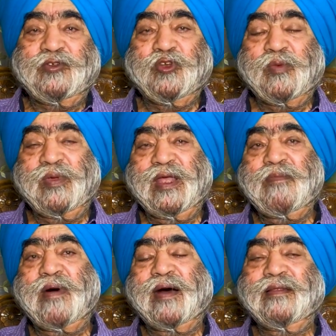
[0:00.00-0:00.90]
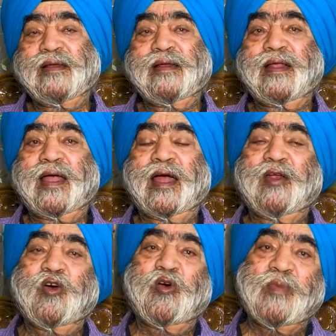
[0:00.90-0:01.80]
Sukhbir Badal and
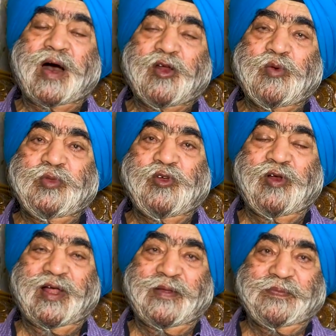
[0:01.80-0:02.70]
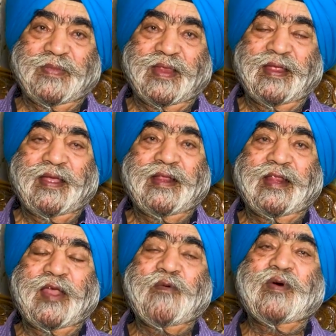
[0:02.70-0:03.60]
Omar Abdullah,
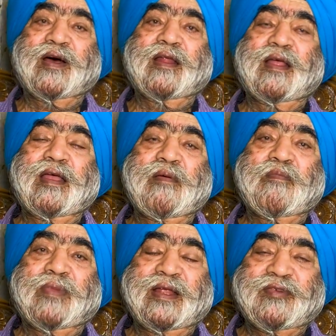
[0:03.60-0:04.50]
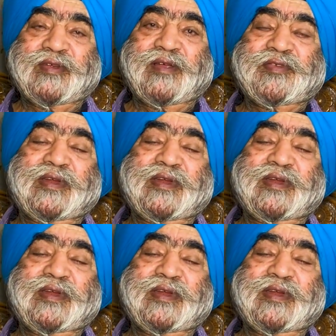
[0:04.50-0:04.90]
they were ministers of